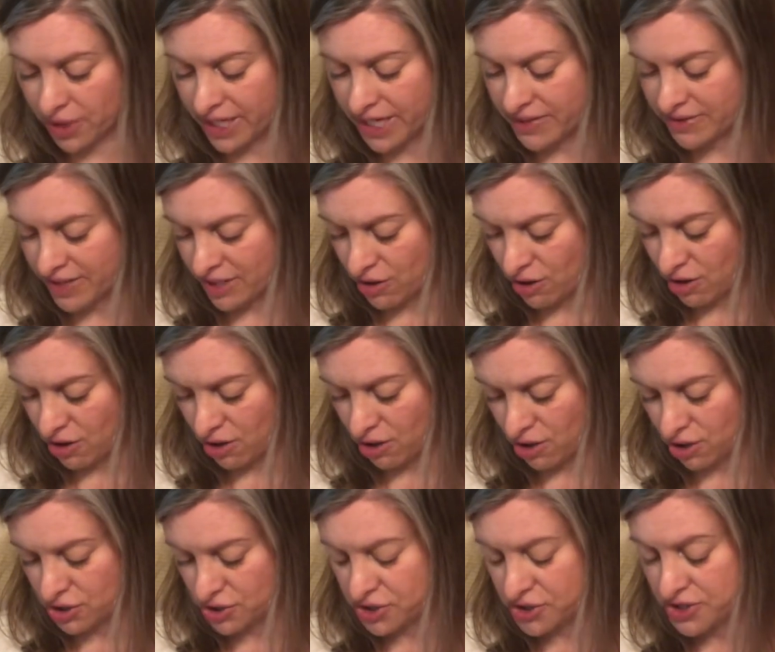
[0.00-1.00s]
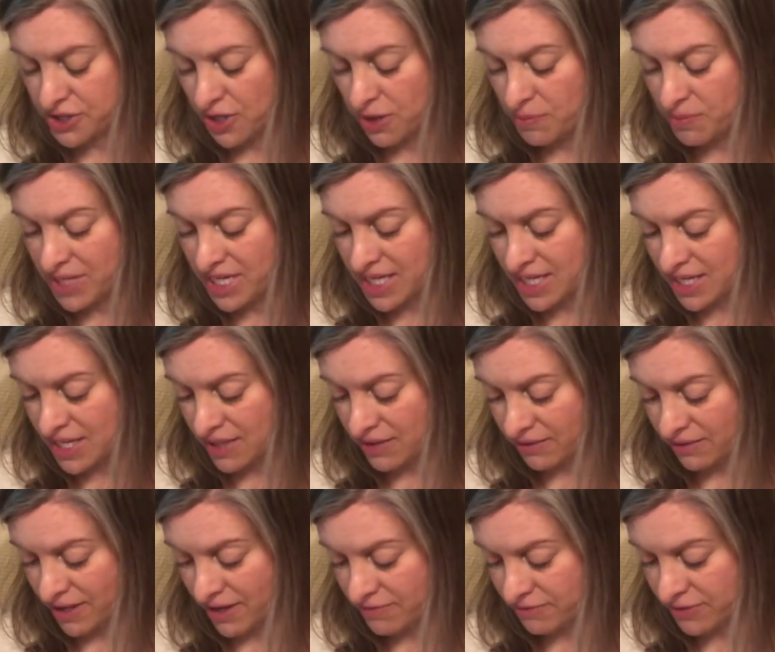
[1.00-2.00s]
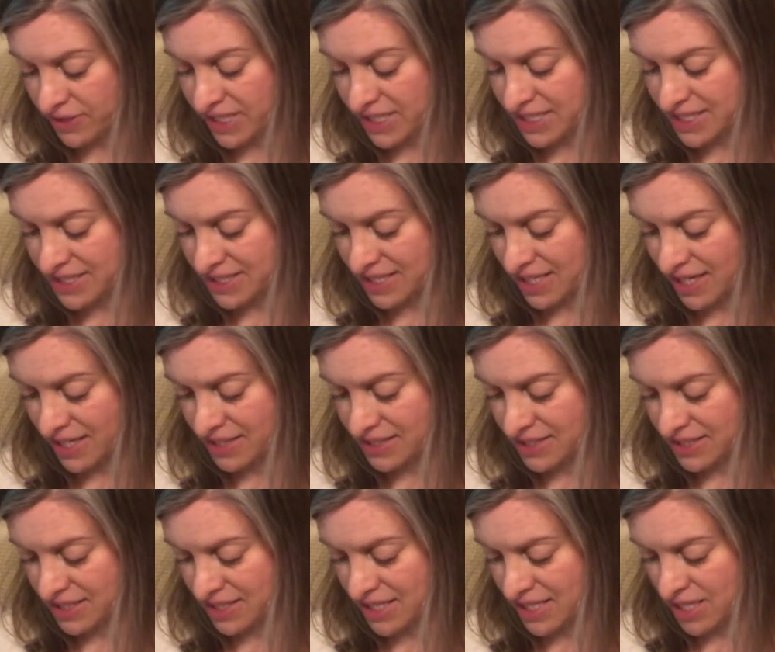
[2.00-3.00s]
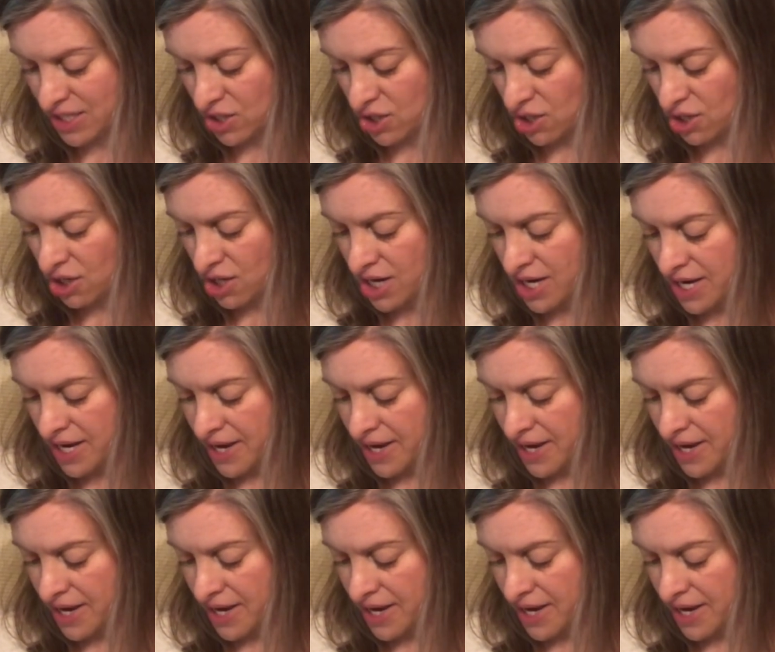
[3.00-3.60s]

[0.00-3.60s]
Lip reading: and there are so many lovely designs in here.